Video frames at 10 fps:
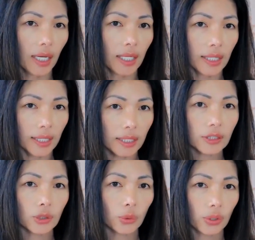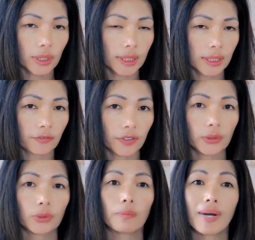These stories
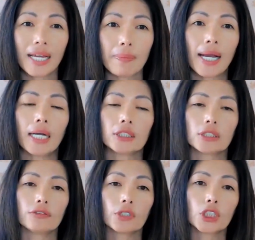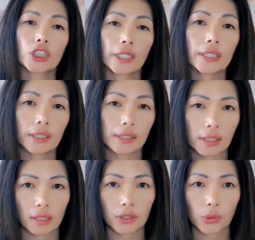fuel my passion for sharing this
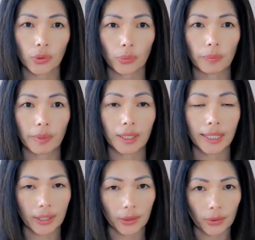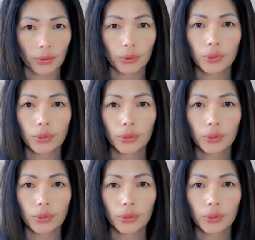knowledge with women like you